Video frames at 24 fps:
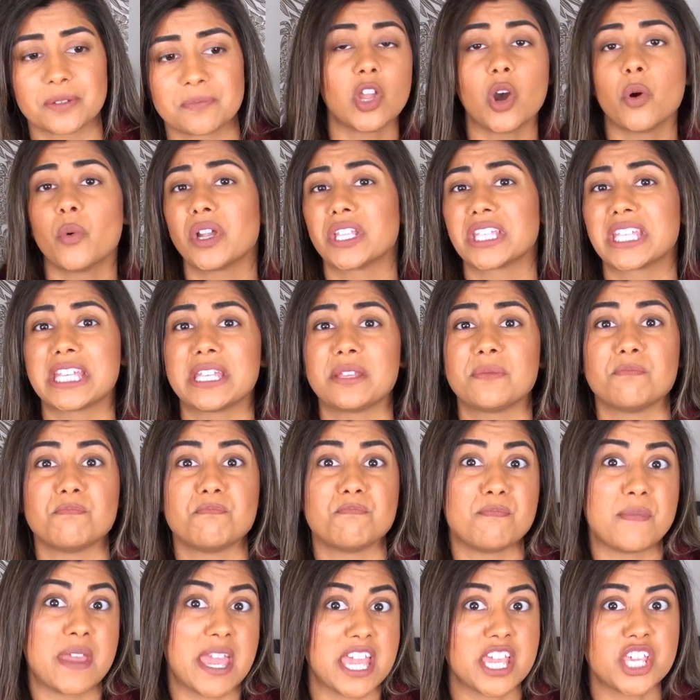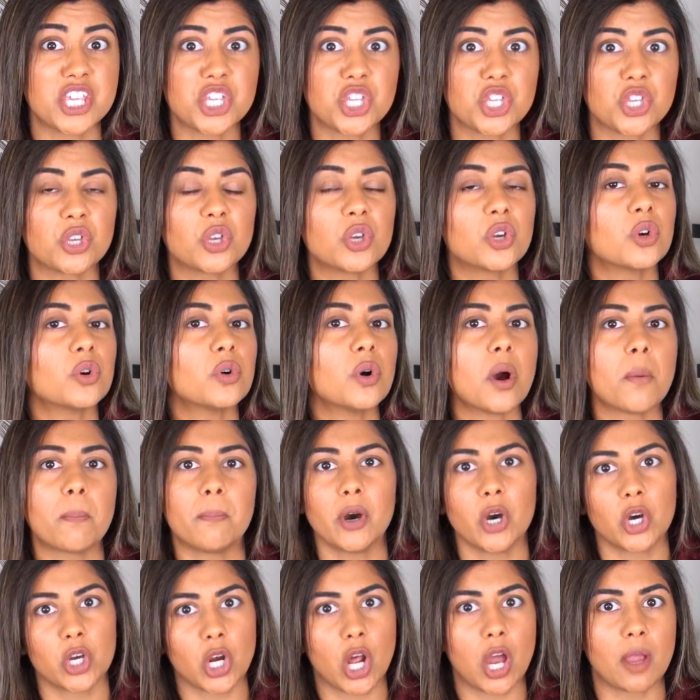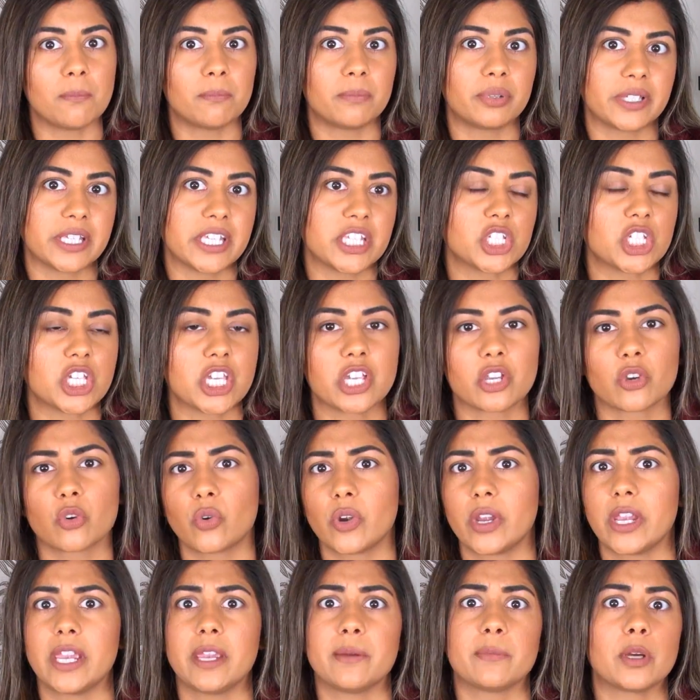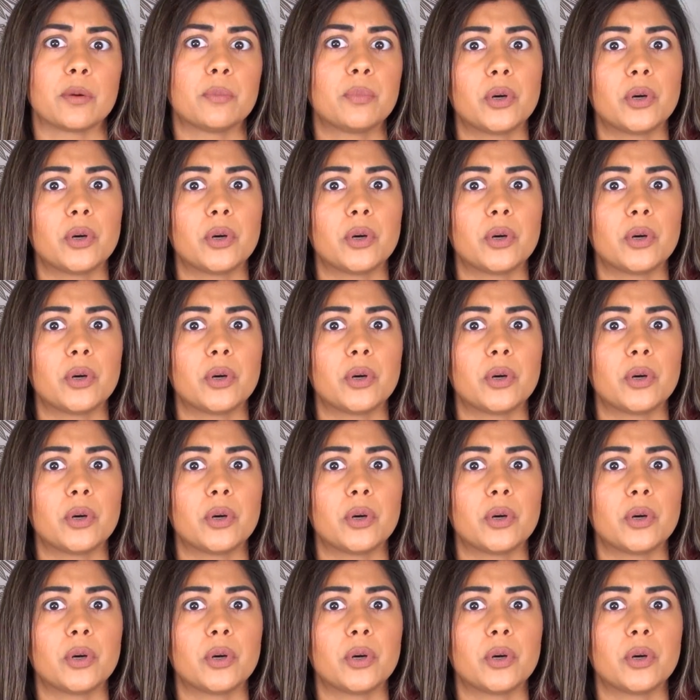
No one can make you put on bleaching cream or